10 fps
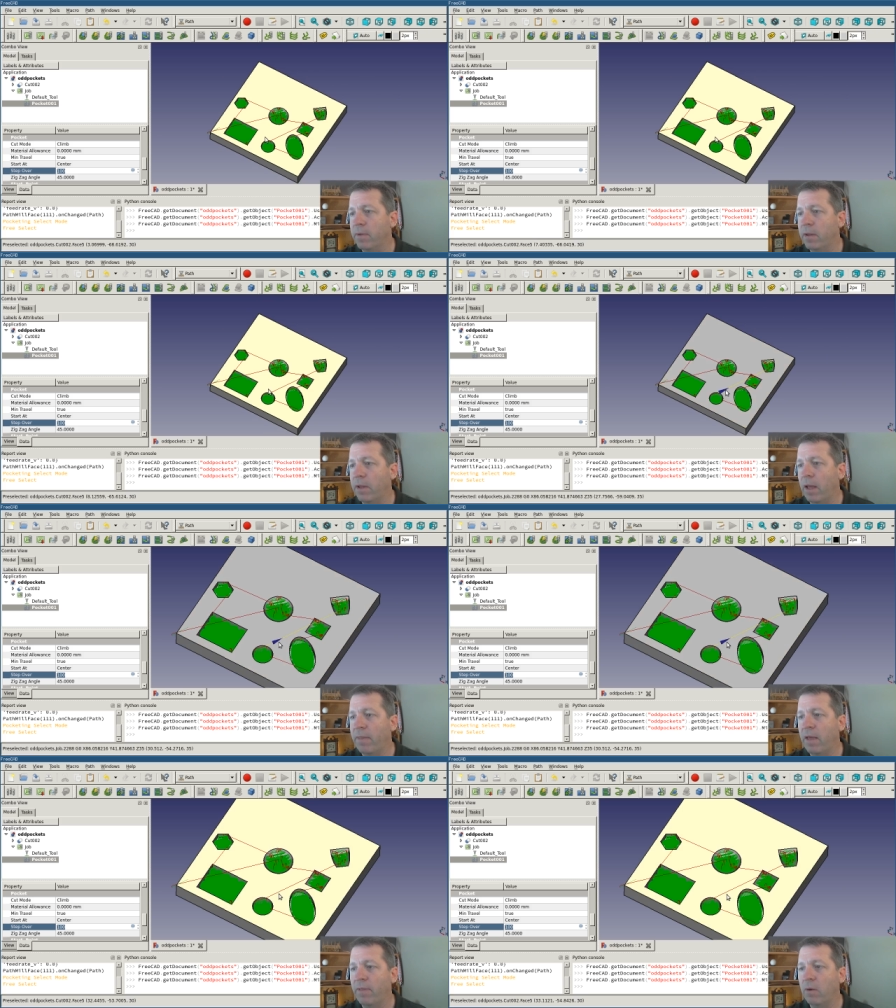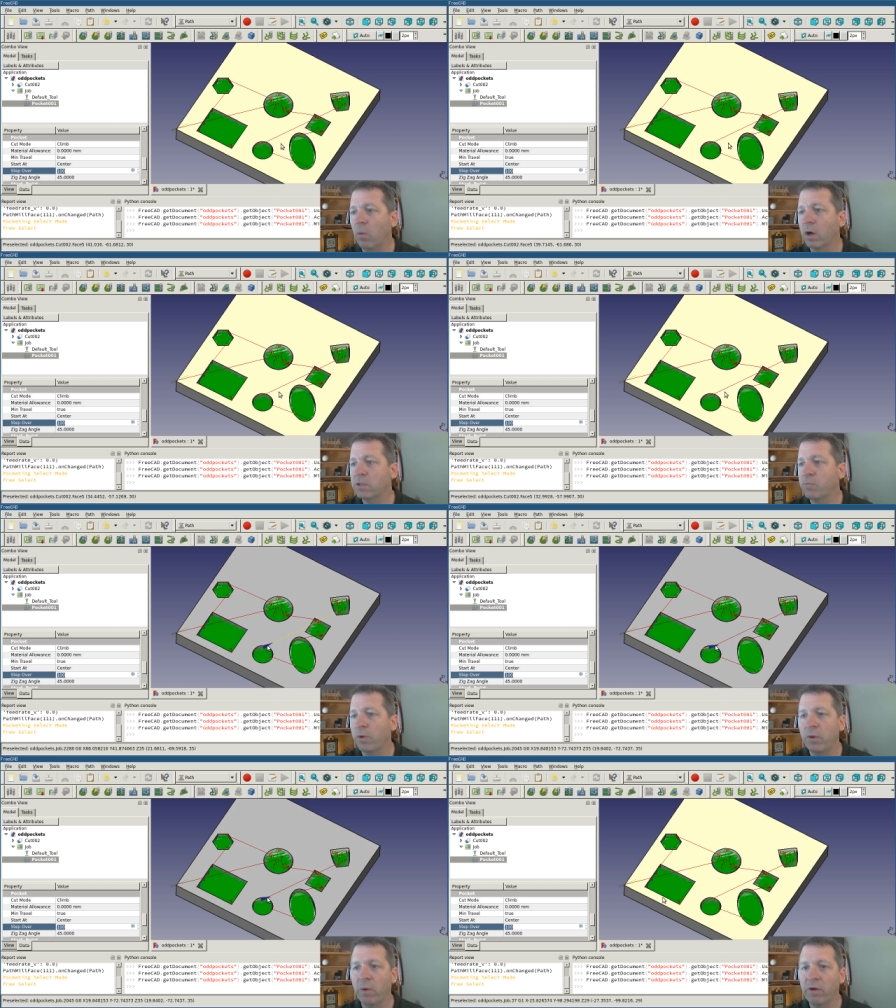that works
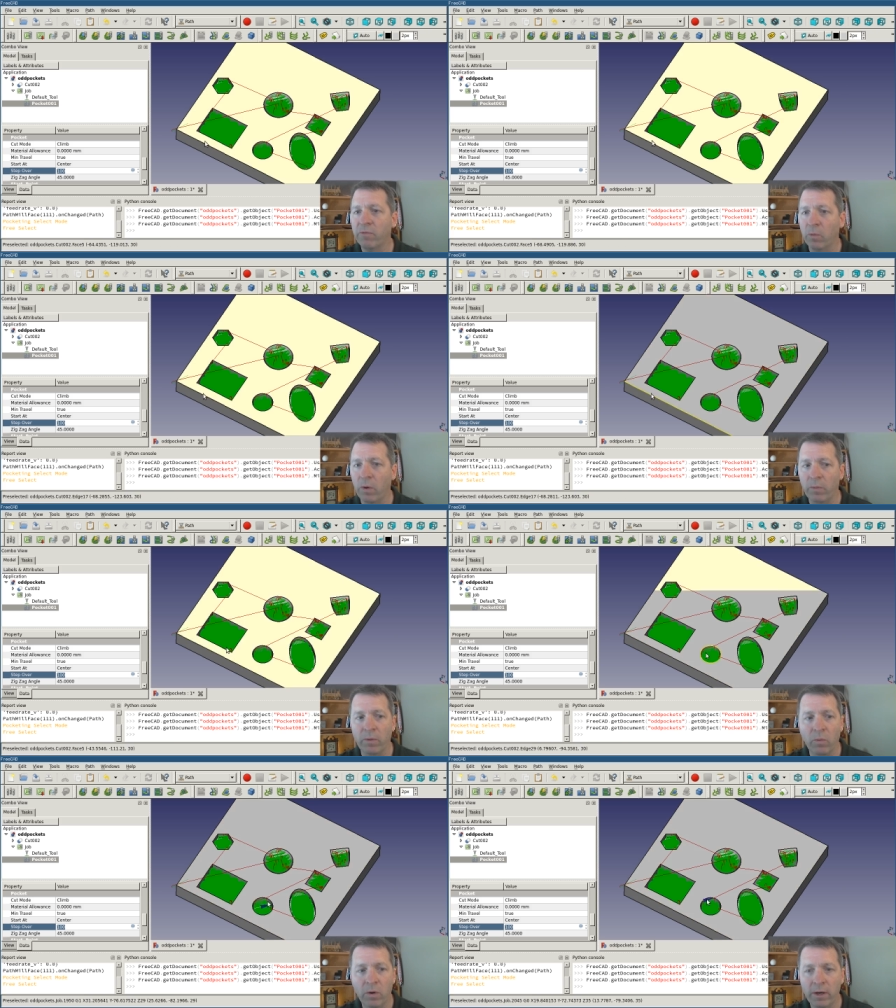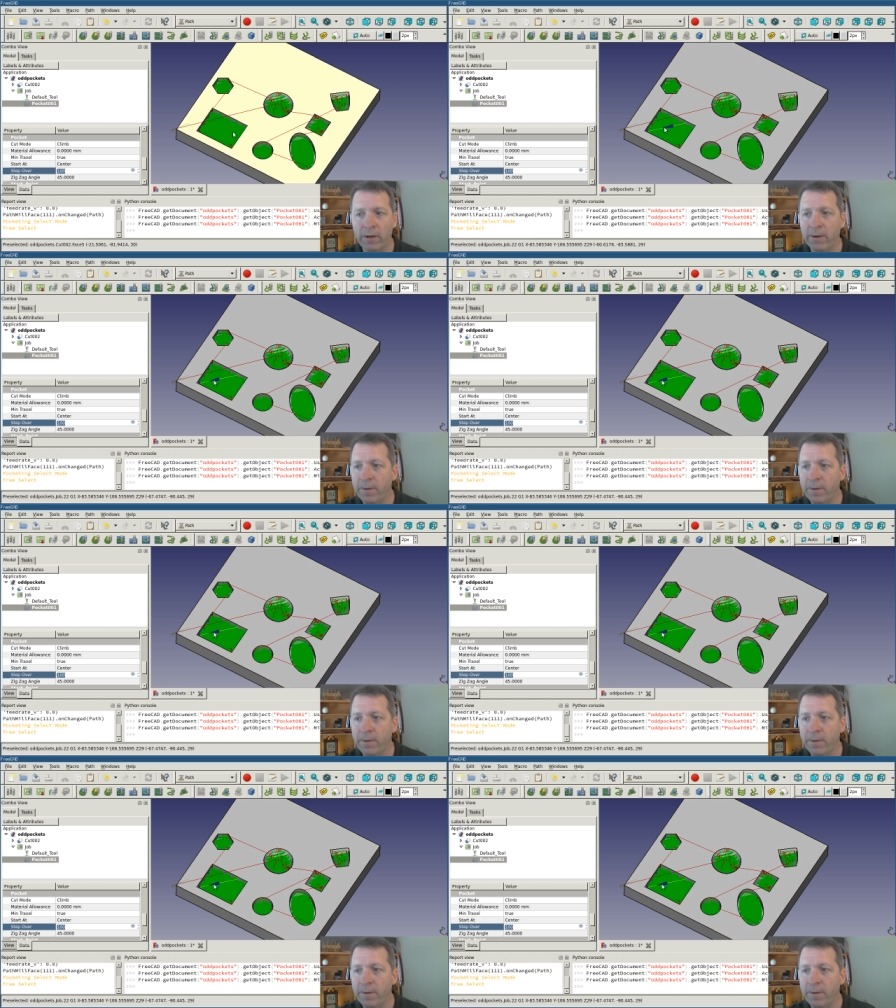pretty well for what we want.